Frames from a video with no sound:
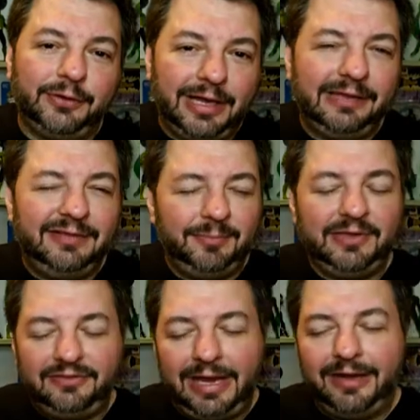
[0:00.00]
kind of tipped
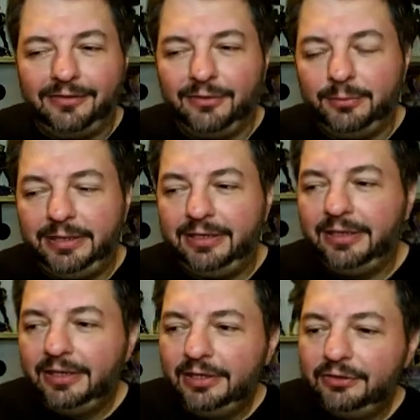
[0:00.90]
its hand a little bit
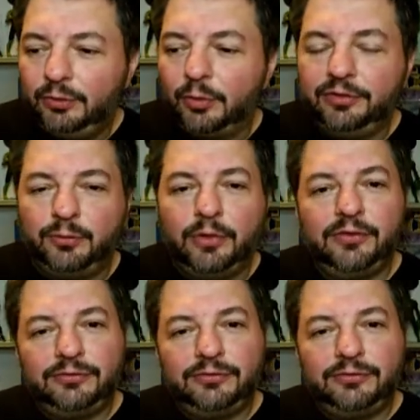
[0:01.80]
towards where the